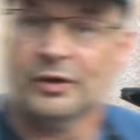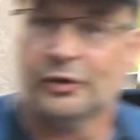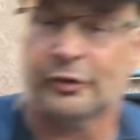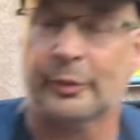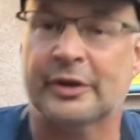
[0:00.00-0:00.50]

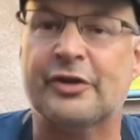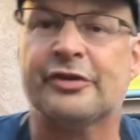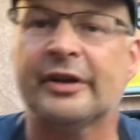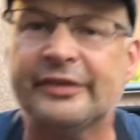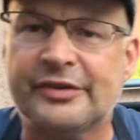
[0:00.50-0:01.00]
So we're gonna
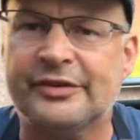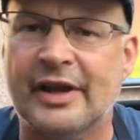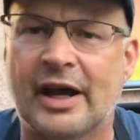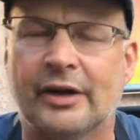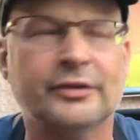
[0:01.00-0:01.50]
shut this
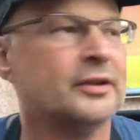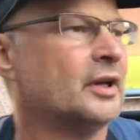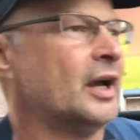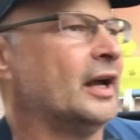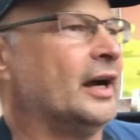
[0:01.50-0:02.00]
down.
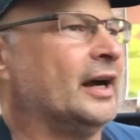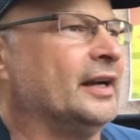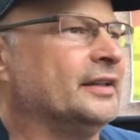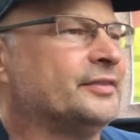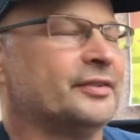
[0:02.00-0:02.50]

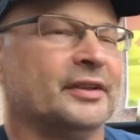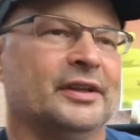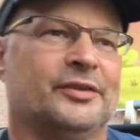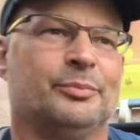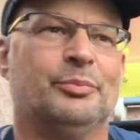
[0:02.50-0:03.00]

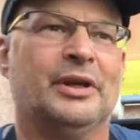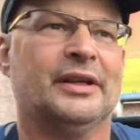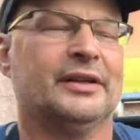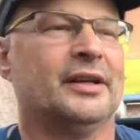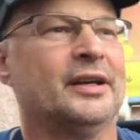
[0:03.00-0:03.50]
It's
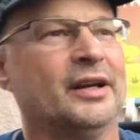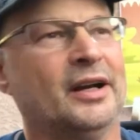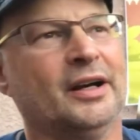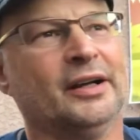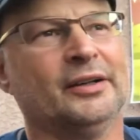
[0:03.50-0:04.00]
been
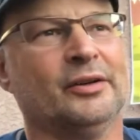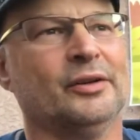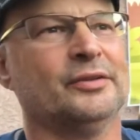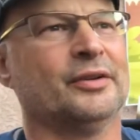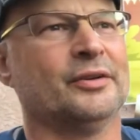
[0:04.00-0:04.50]

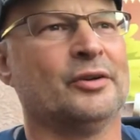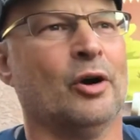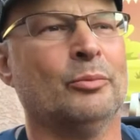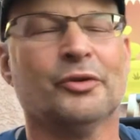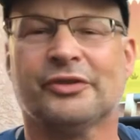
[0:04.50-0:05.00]

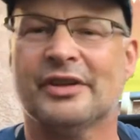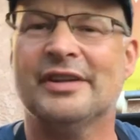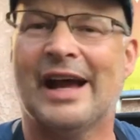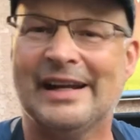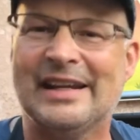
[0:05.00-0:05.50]
almost a
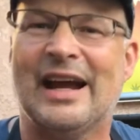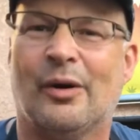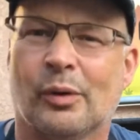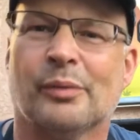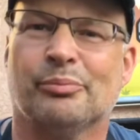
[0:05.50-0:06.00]

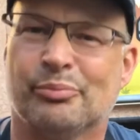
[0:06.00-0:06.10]
9-hour